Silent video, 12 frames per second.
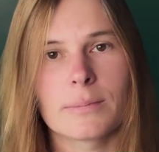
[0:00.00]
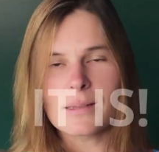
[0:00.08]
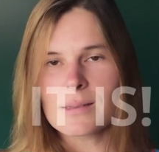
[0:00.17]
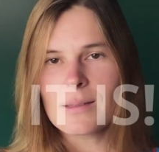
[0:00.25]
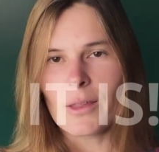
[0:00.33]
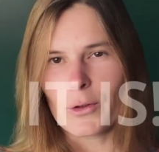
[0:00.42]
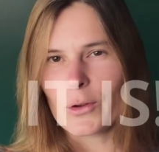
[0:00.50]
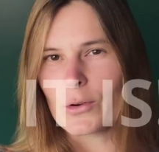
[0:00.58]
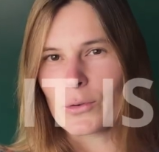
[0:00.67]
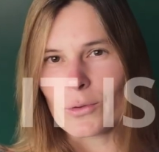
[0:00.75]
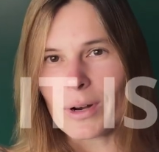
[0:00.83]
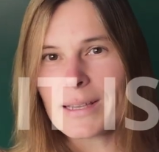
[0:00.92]
Isn't that
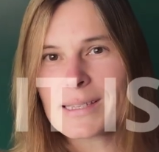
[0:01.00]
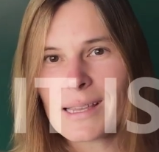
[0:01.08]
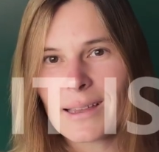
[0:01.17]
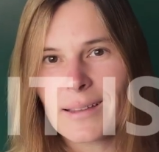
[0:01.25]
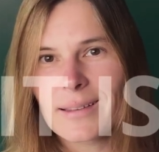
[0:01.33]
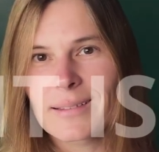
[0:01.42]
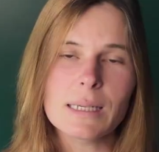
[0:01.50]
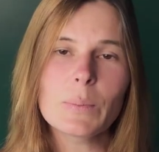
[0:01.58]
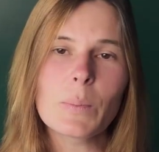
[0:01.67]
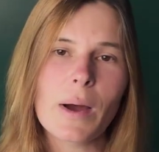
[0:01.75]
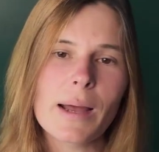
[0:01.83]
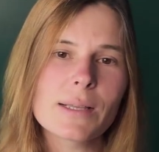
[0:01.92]
crazy?
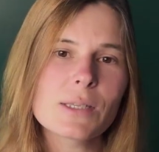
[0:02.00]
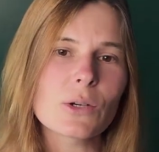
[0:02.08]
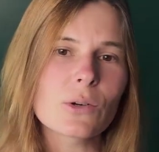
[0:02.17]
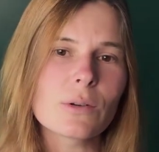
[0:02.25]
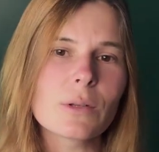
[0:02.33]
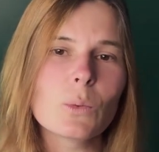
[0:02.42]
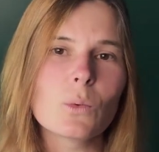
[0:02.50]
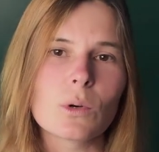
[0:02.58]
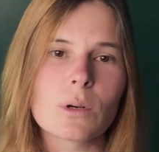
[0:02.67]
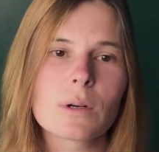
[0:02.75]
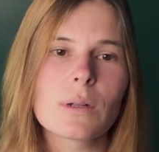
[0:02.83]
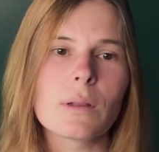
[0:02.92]
DeepMind's early work